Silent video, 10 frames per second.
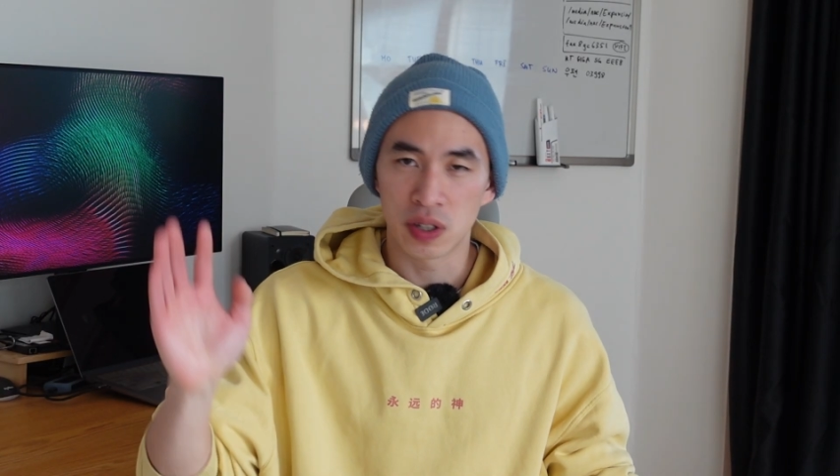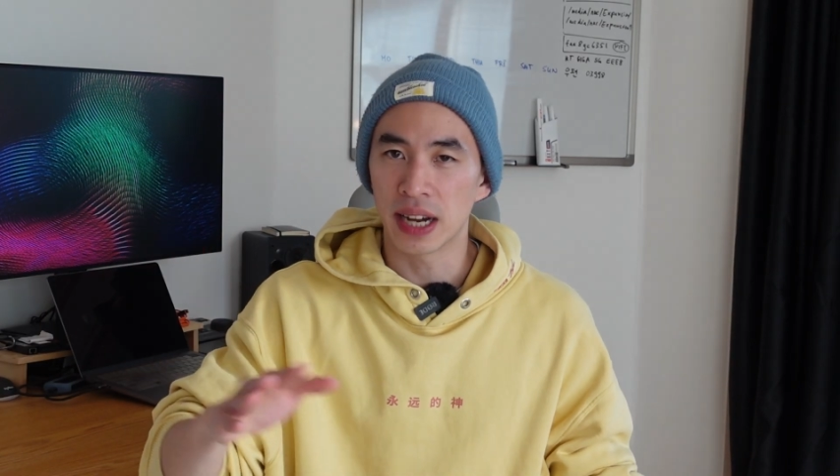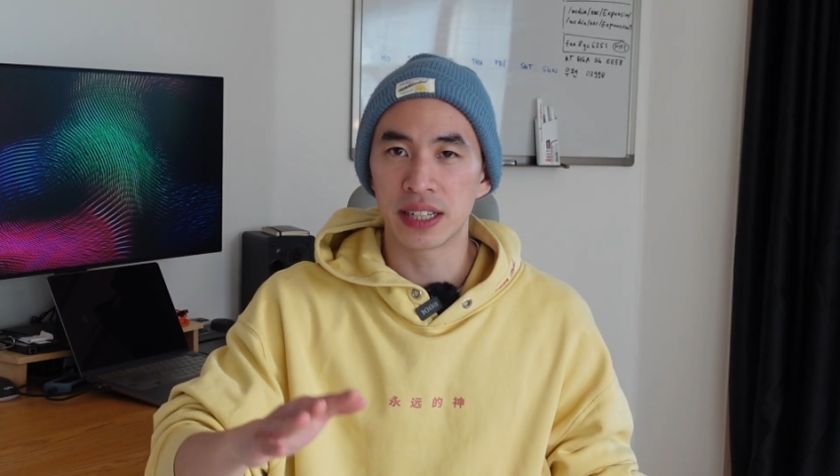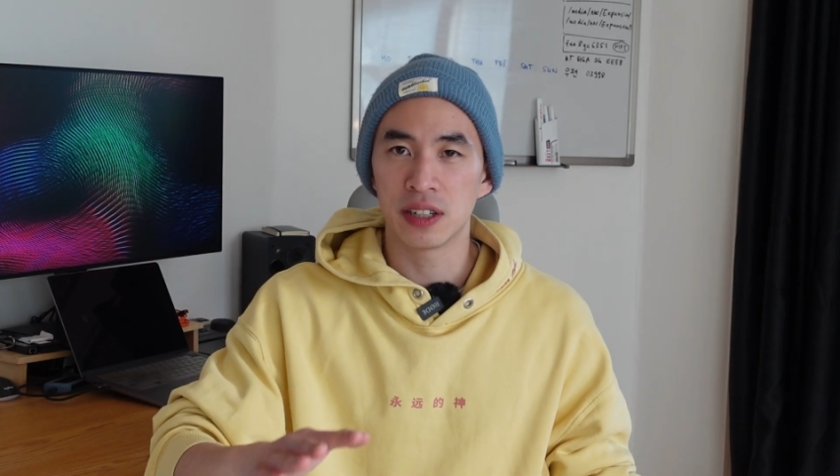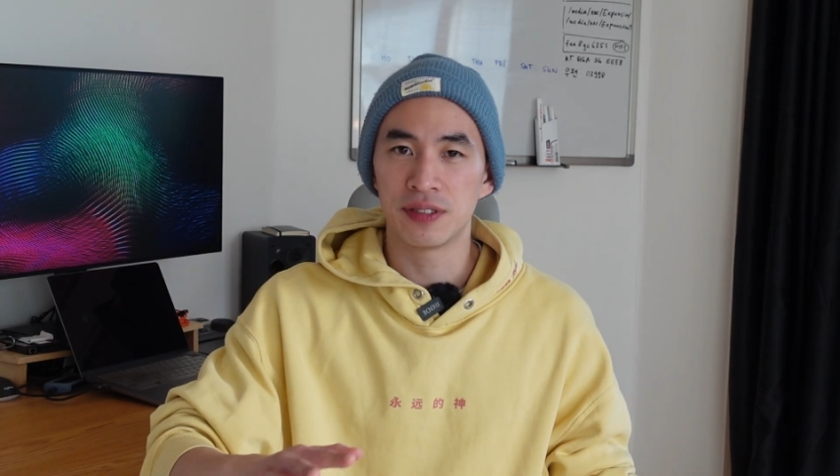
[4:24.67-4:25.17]

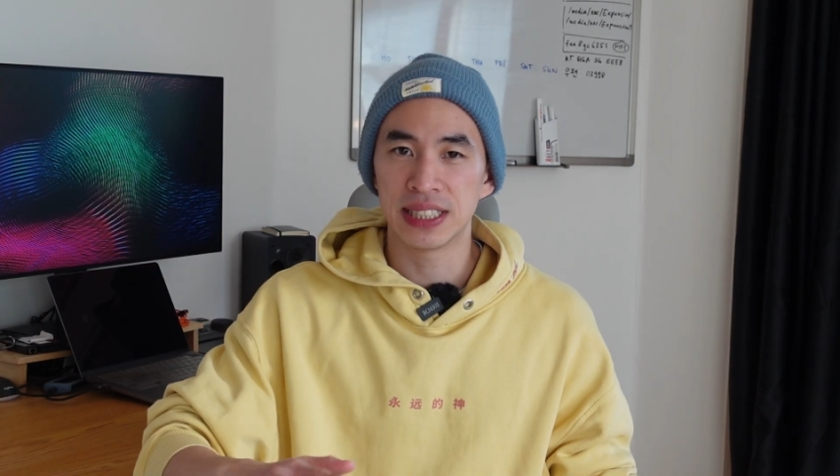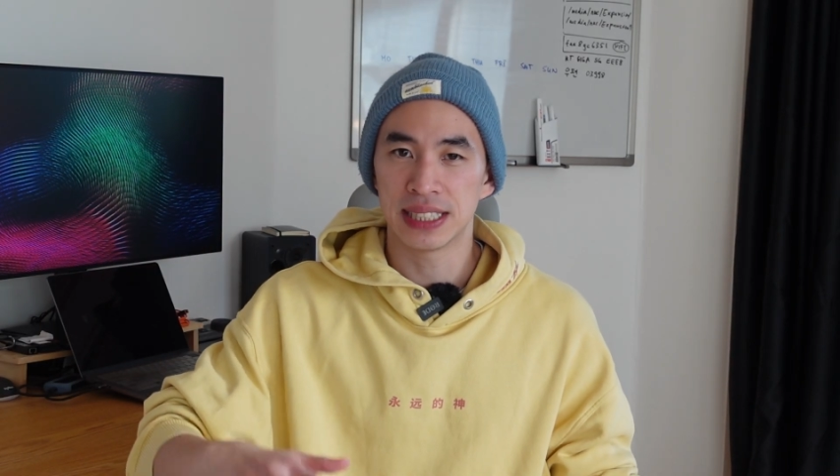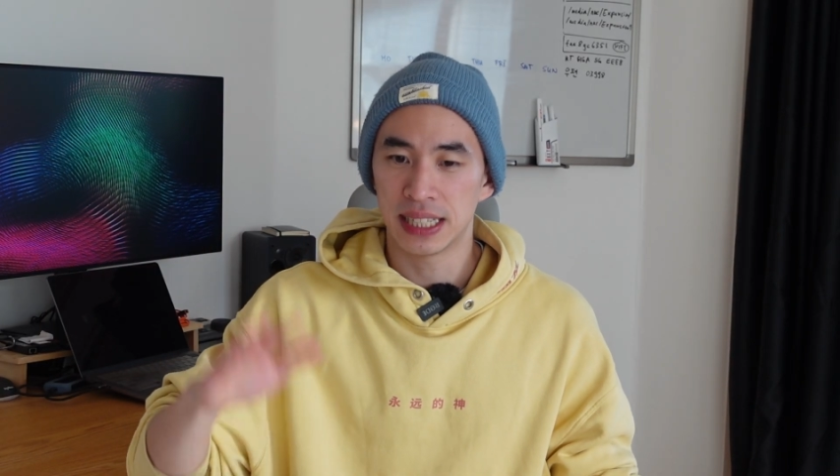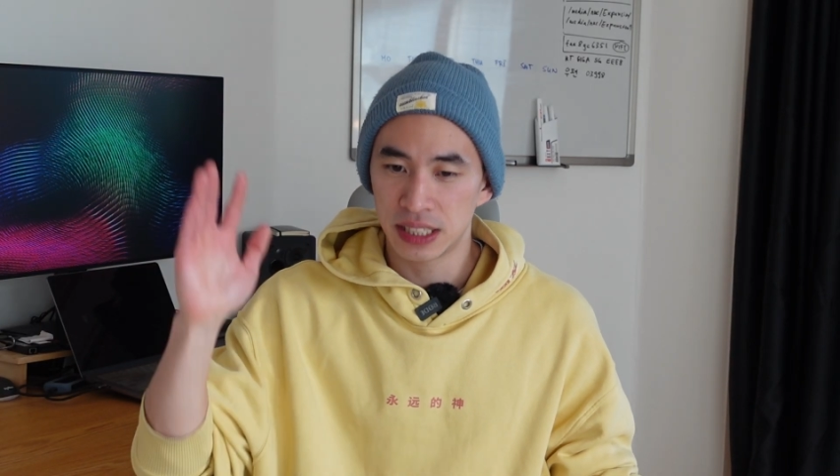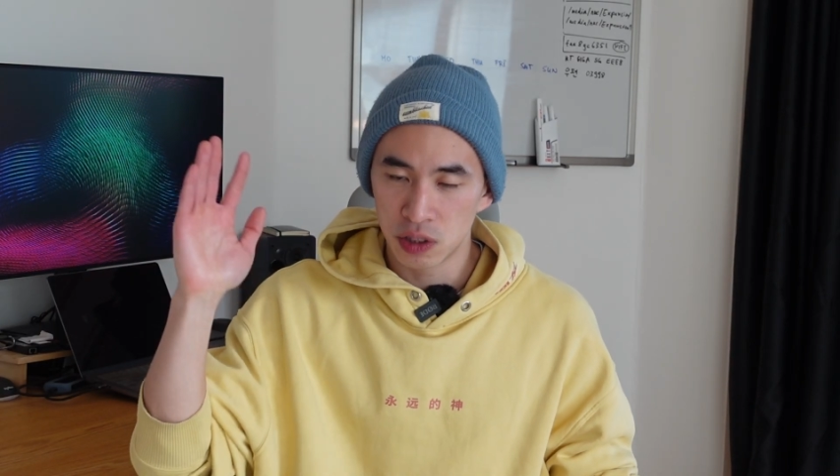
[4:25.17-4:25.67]
got your
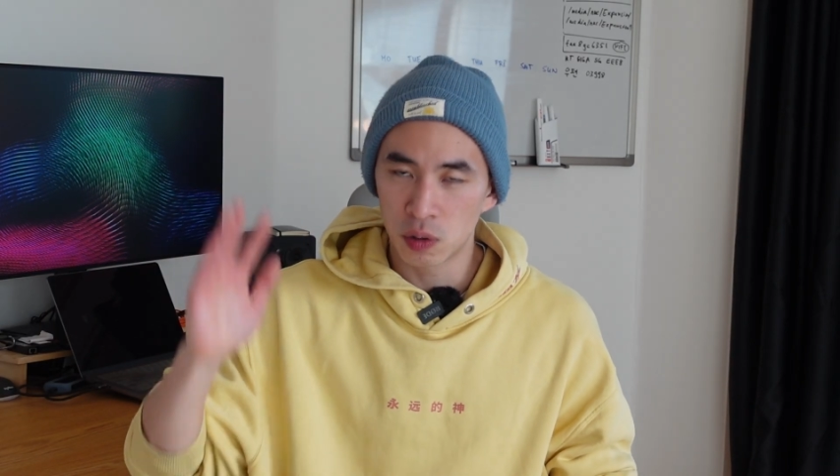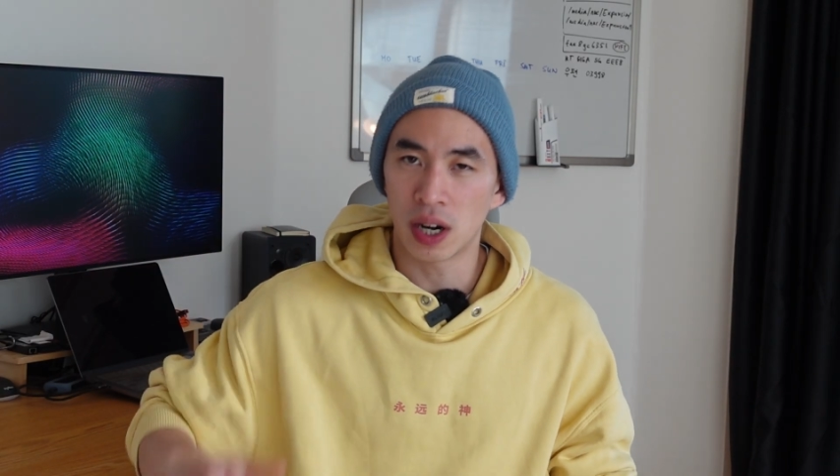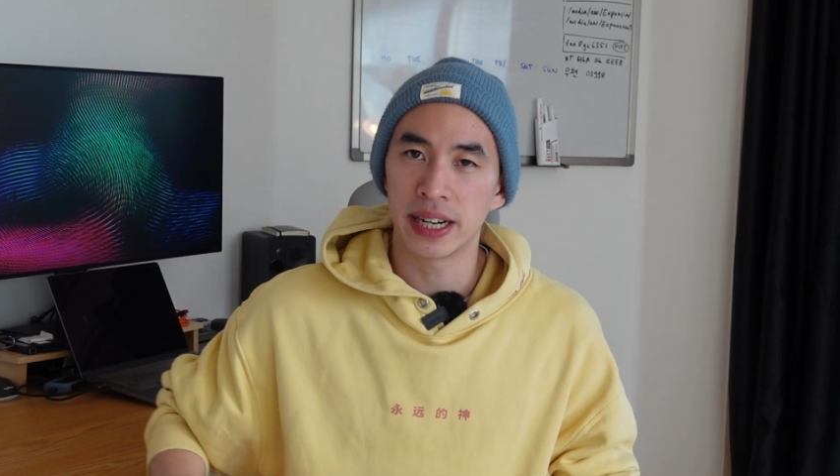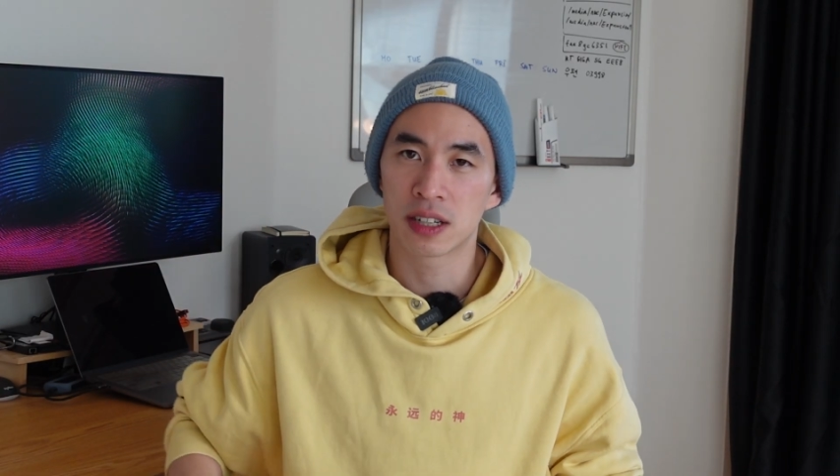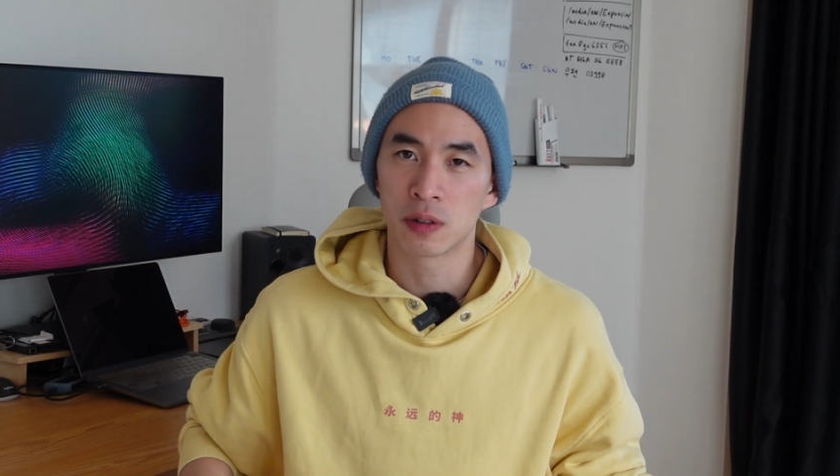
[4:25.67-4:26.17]
visa, you
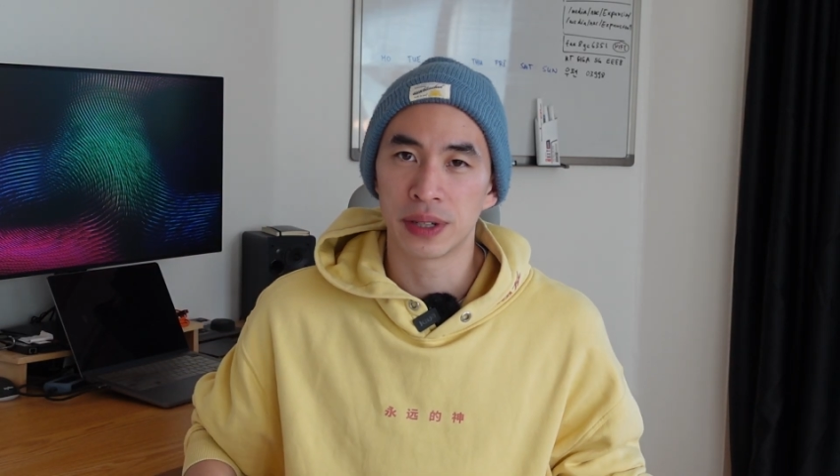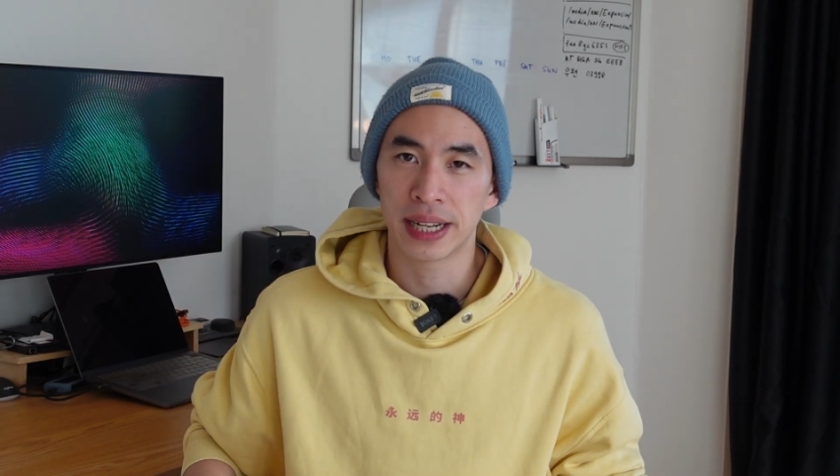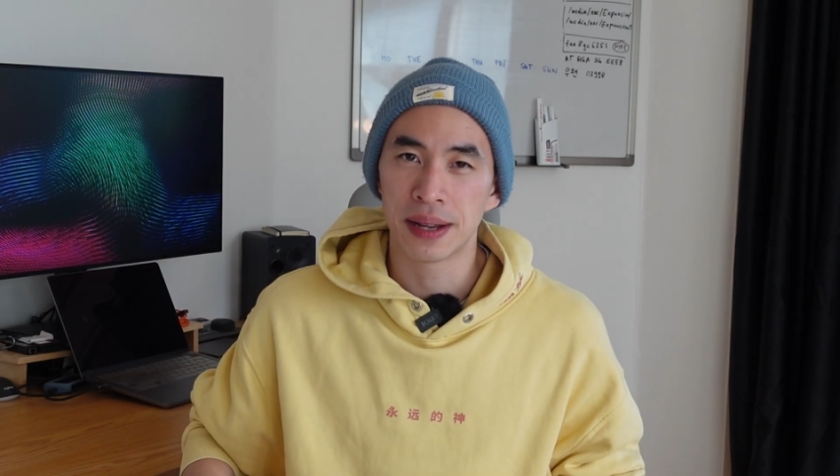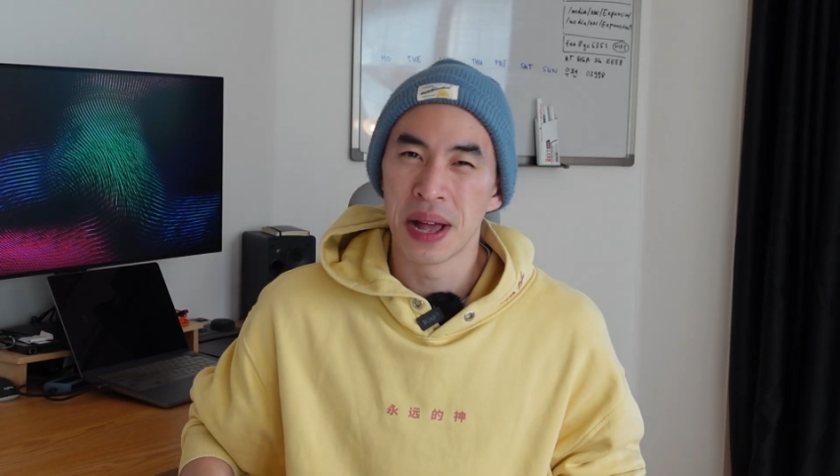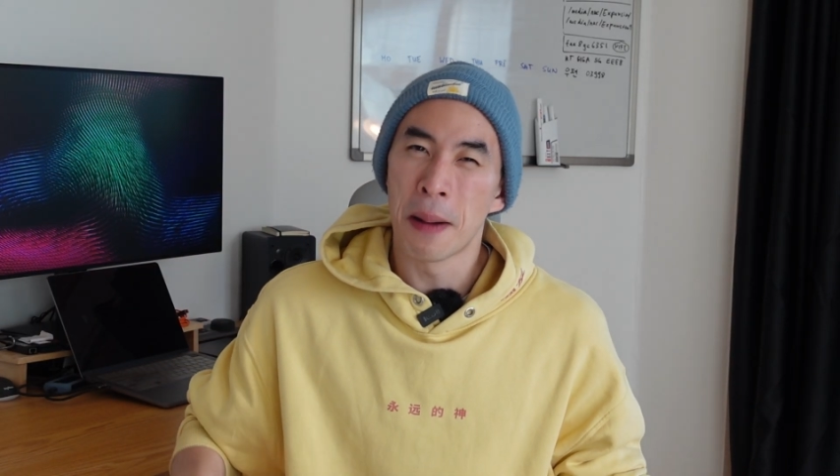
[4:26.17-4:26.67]
are in
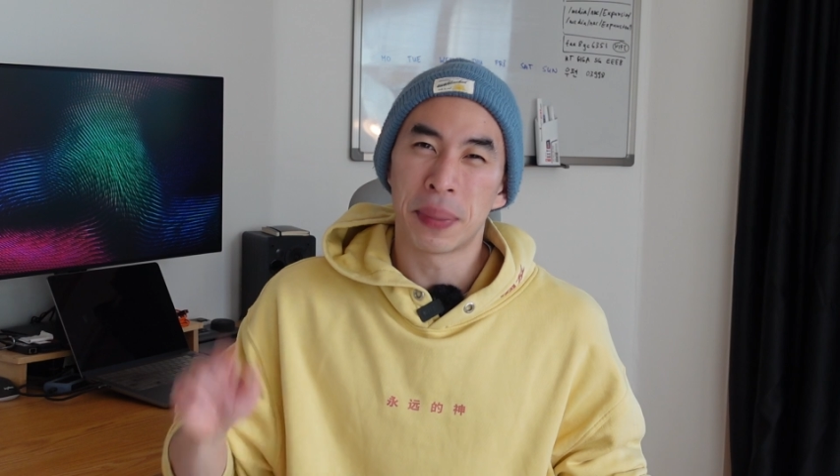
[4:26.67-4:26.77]
Korea,